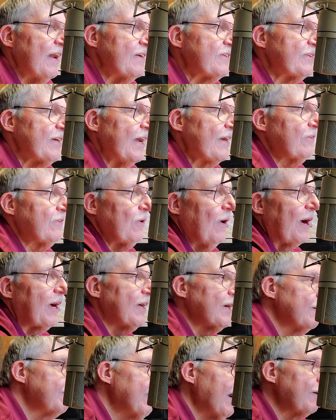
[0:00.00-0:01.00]
started
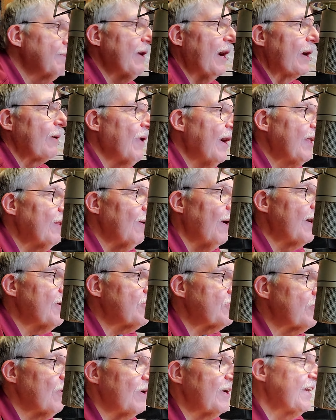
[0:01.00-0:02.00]
talking about my weight loss
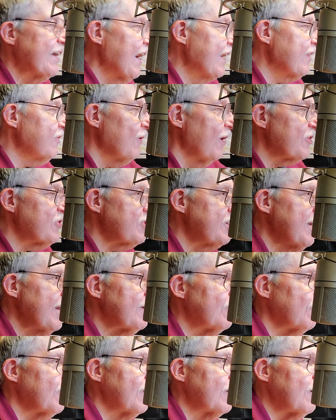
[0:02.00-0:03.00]
journey, and I thought she
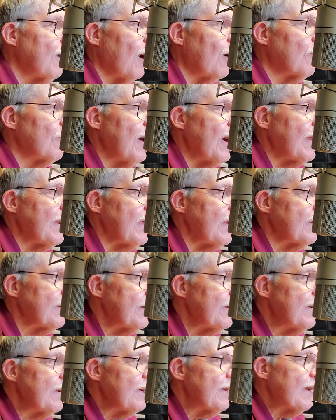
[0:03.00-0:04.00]
had ordered already,
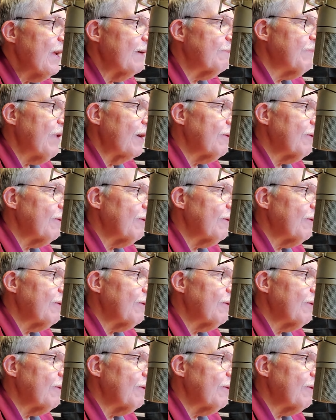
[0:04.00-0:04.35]
and